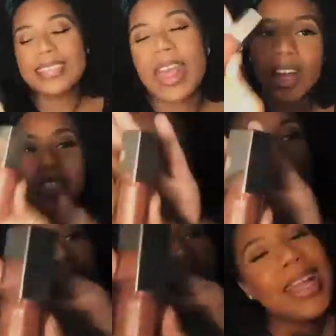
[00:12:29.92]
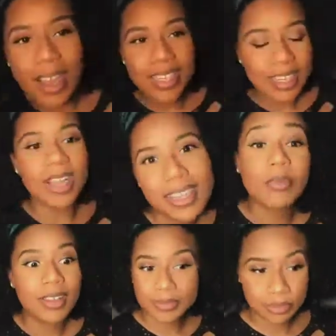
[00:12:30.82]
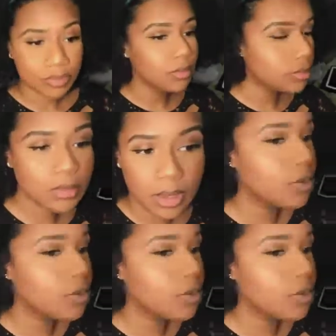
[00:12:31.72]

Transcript: I'm gonna go over with the